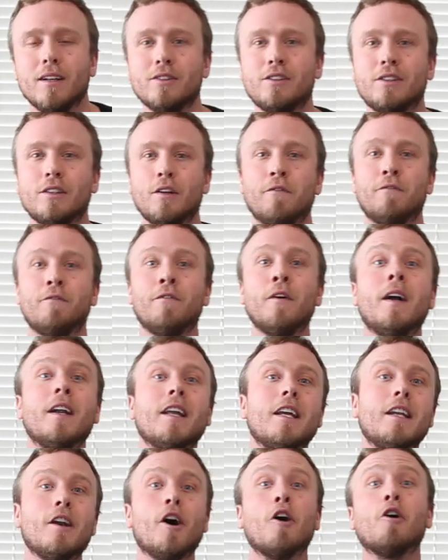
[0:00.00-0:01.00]
They're so
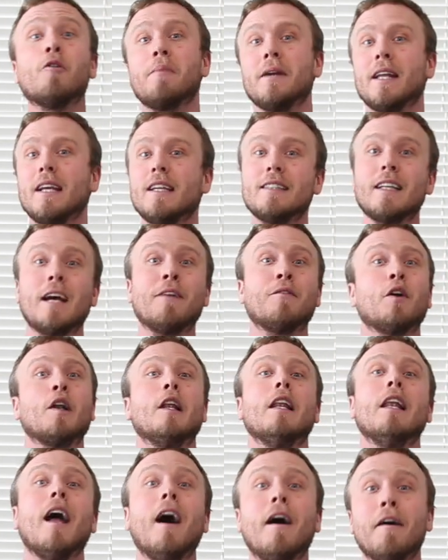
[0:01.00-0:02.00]
funny. Nobody has ever
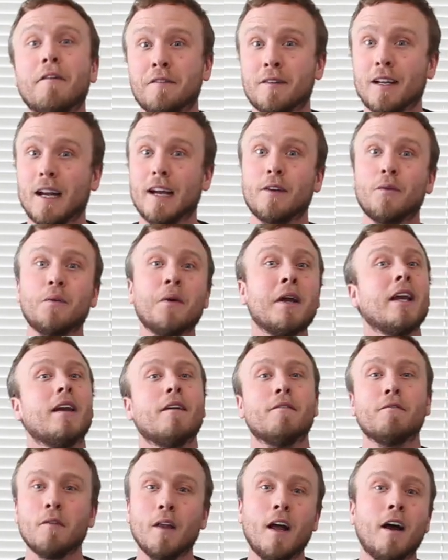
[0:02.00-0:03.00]
loved like
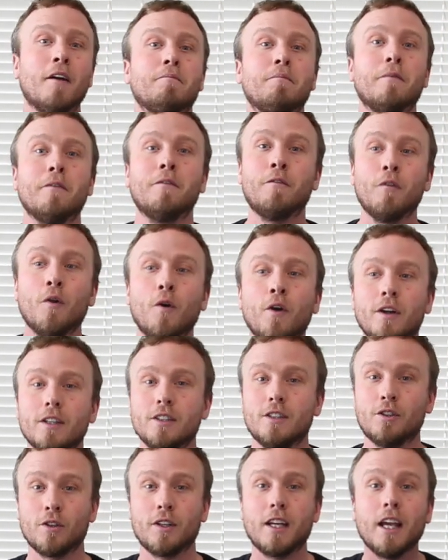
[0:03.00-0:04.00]
we have loved before.
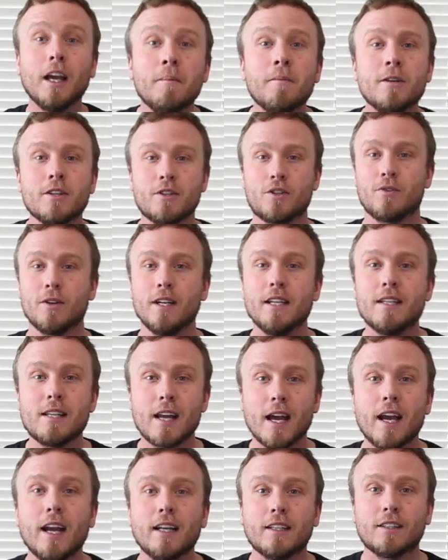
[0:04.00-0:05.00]
And so chemistry
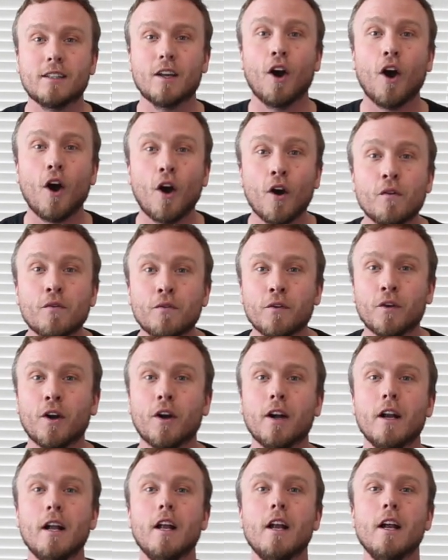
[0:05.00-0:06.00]
takes
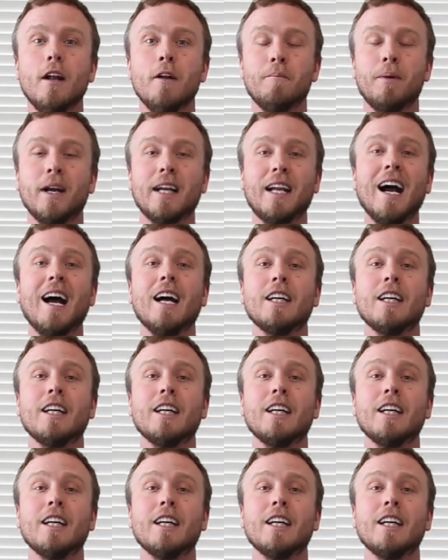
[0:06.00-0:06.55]
over. But